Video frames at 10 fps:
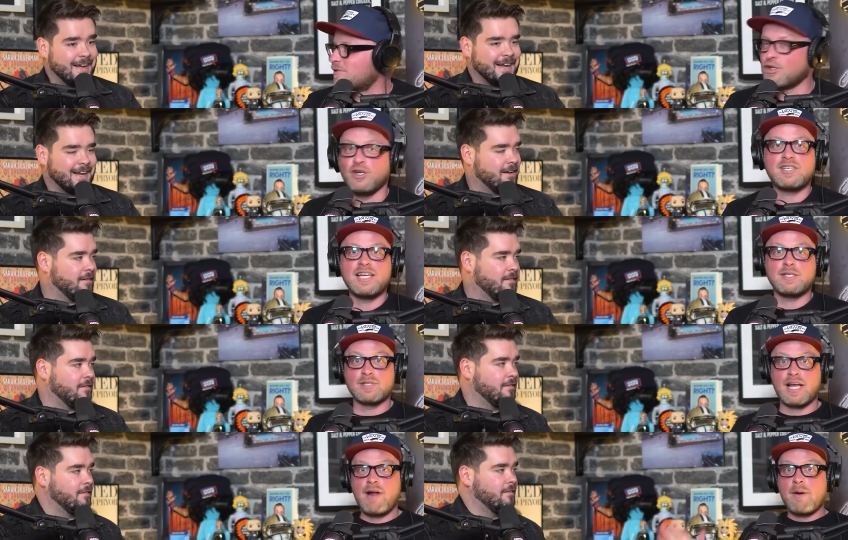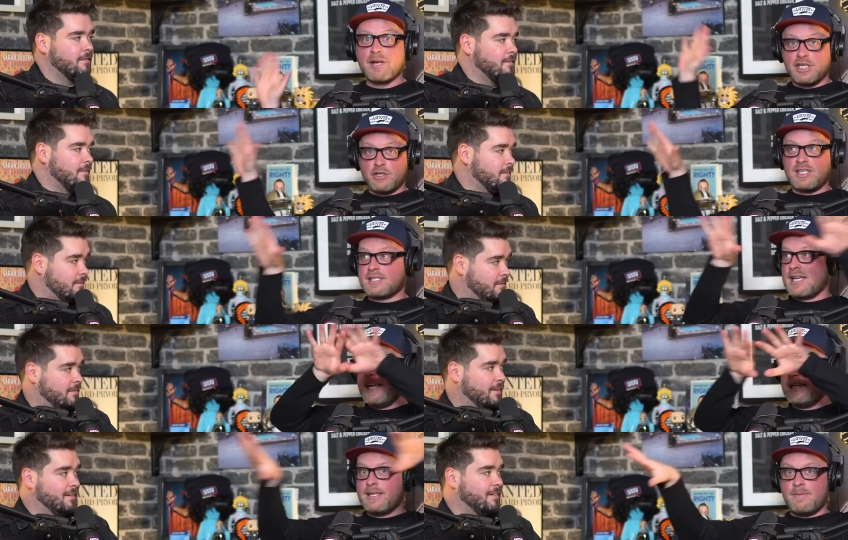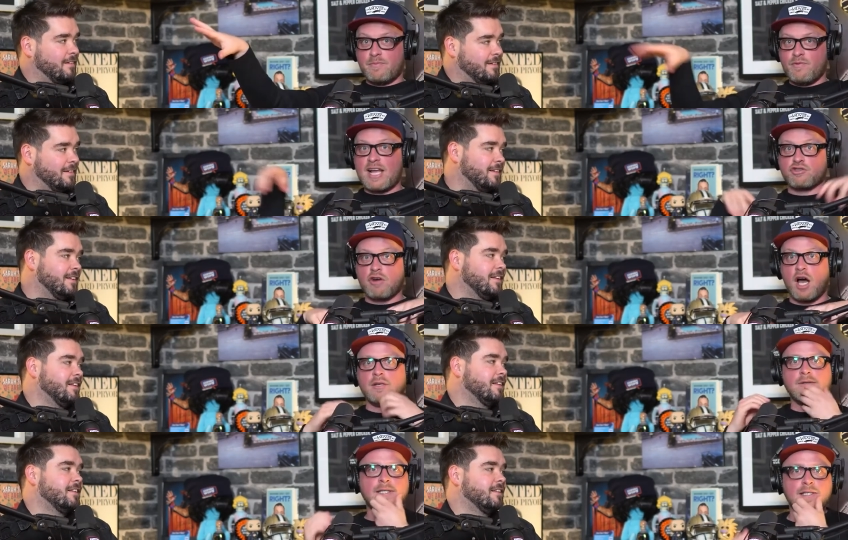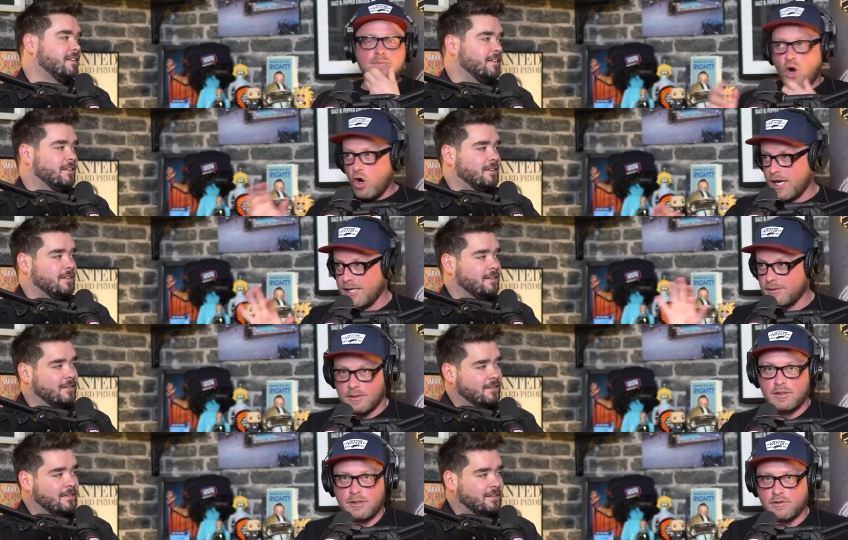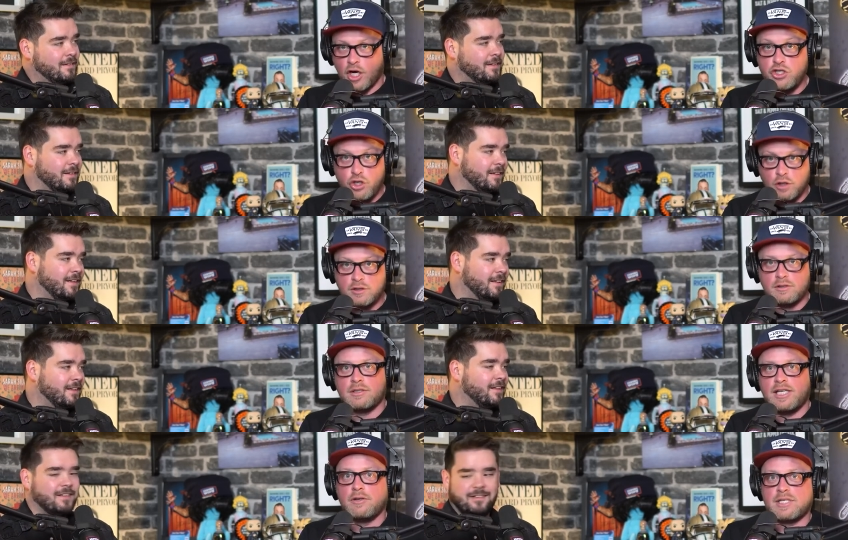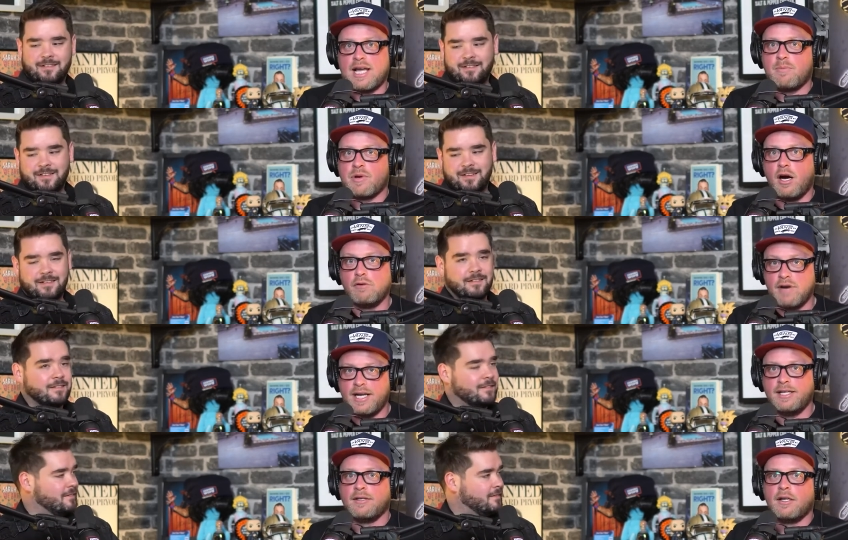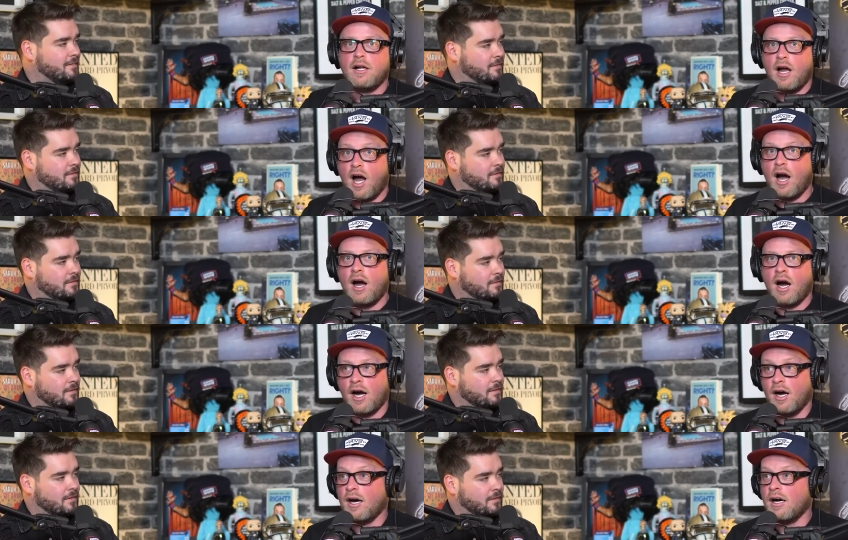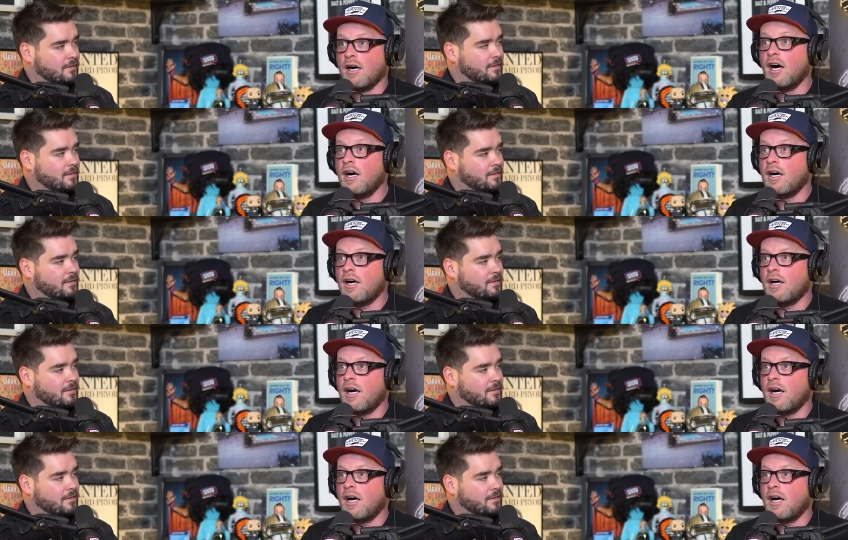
Speaker 1: Scorsese was like, right, we're going to do this scene in the restaurant this morning. We've got a young Leo DiCaprio. Ready? Cut!